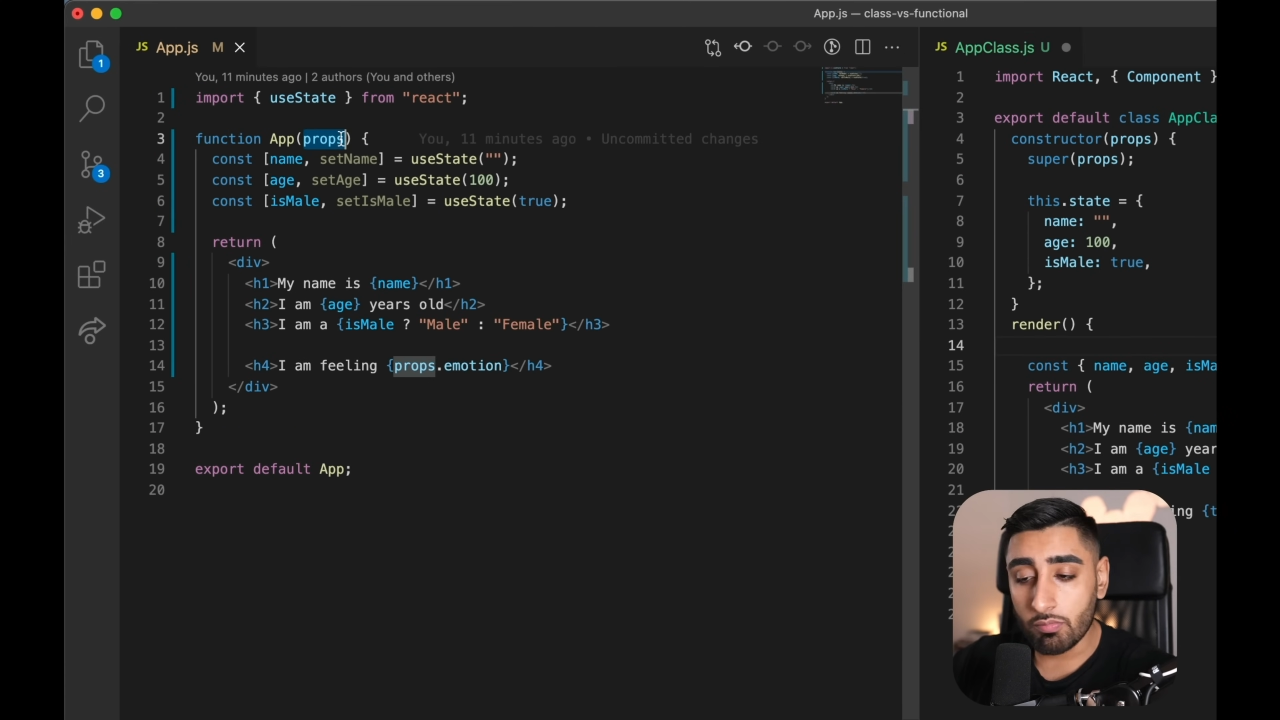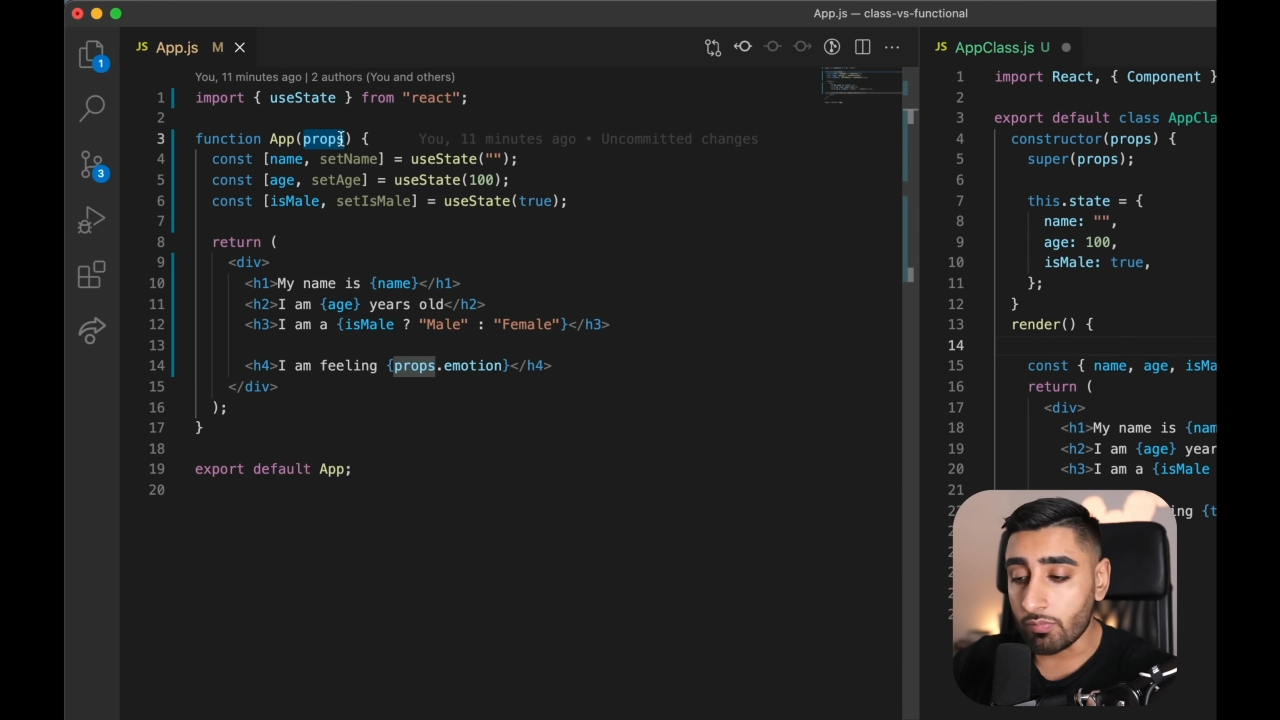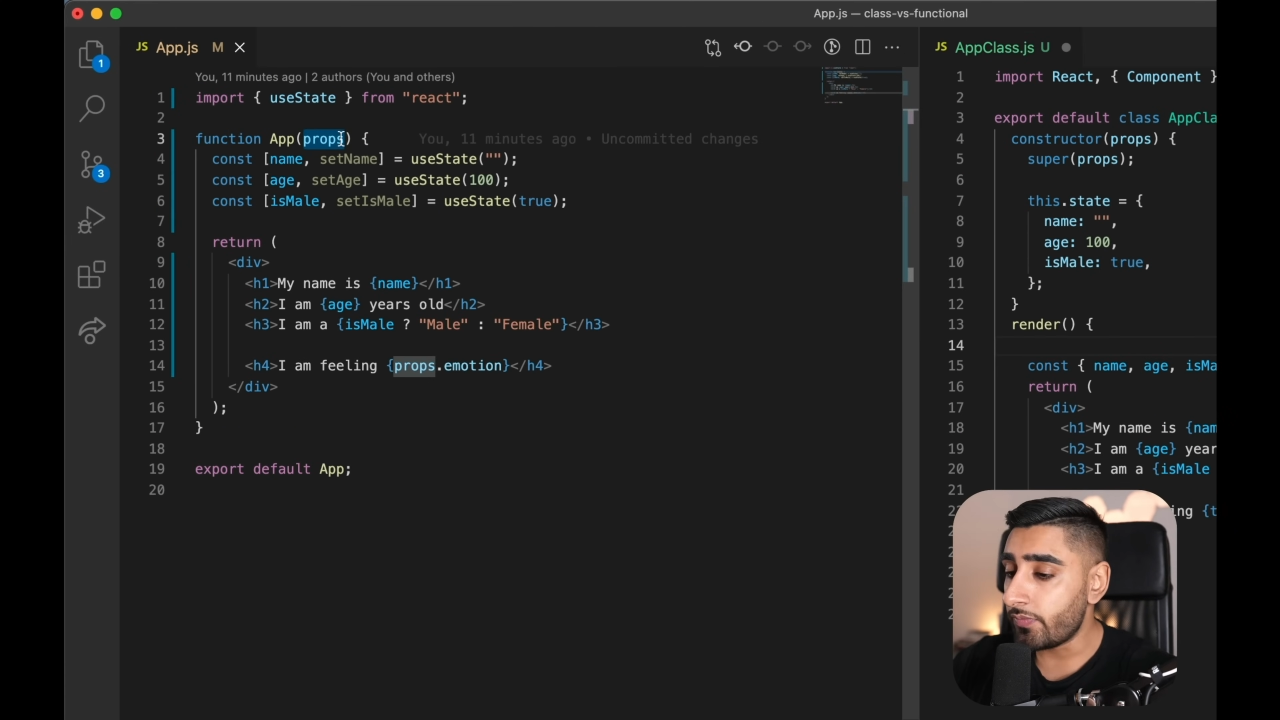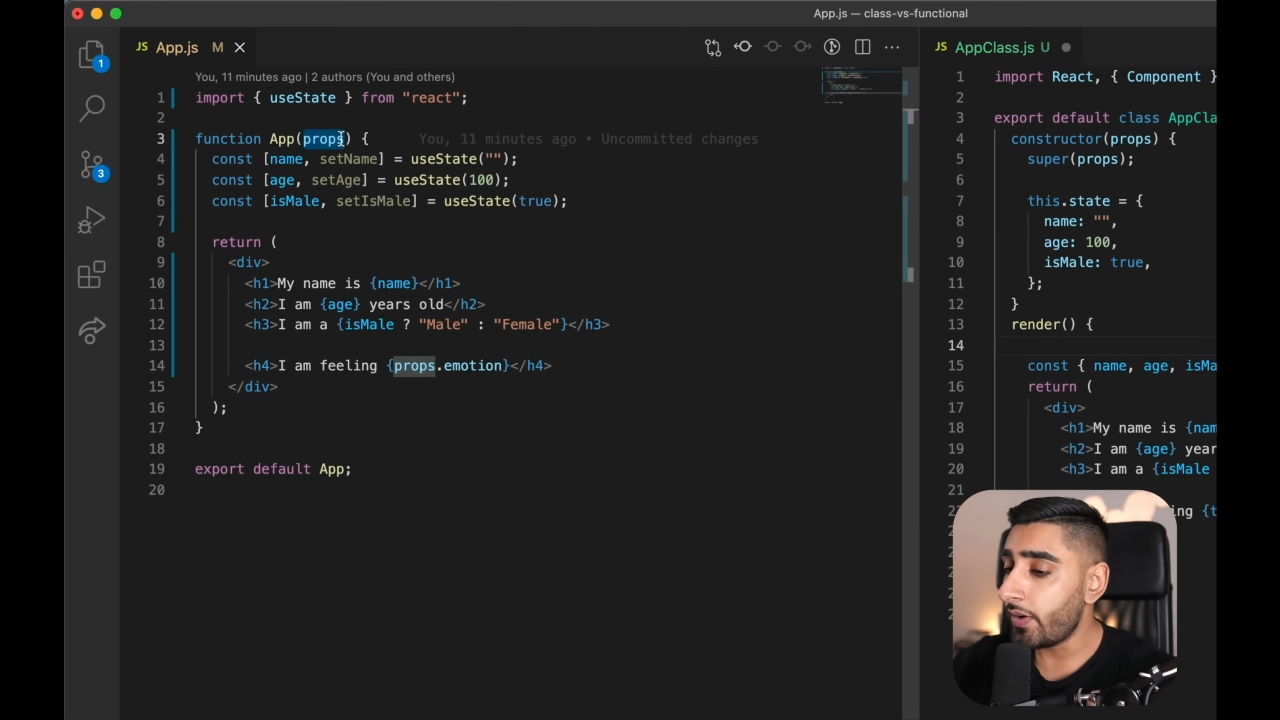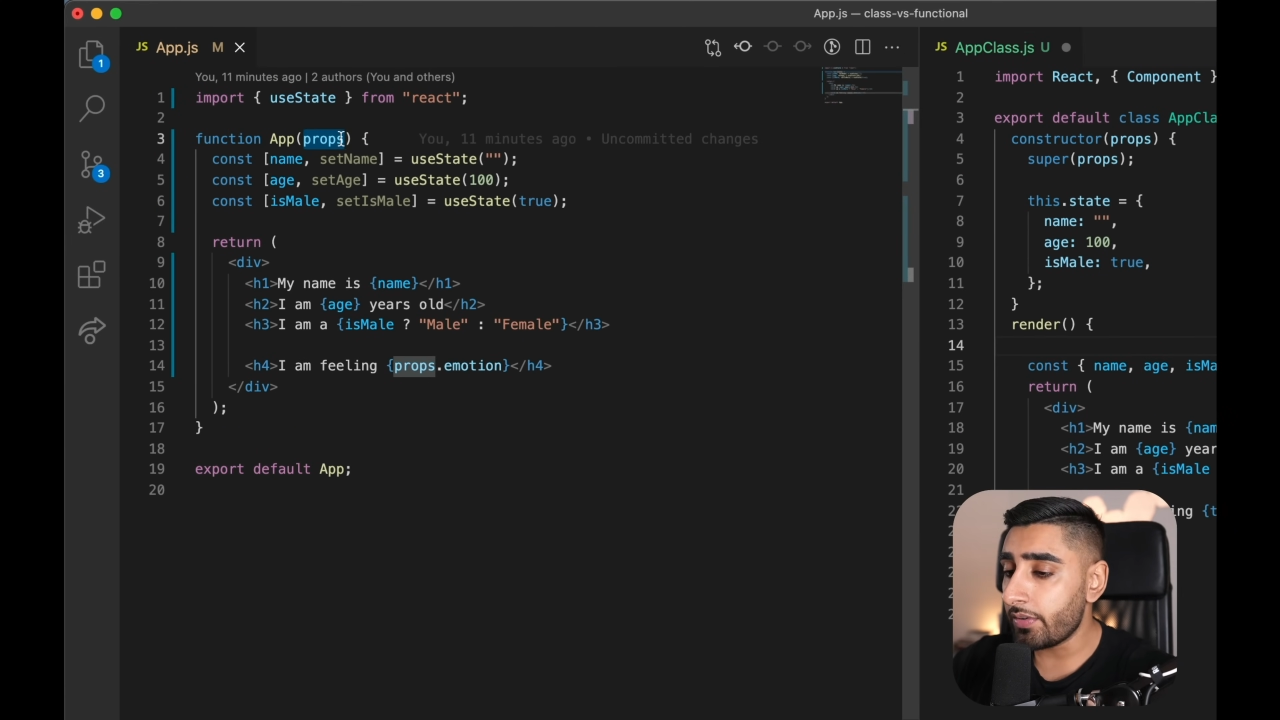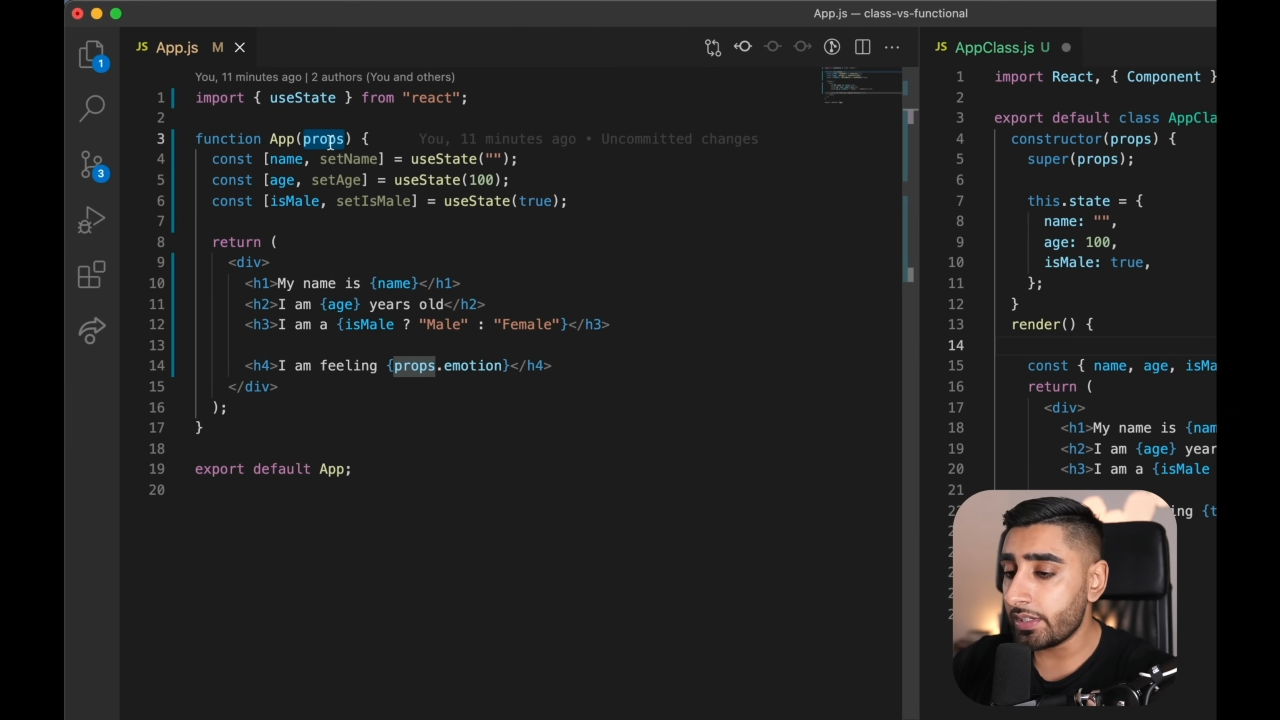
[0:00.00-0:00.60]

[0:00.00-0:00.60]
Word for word: very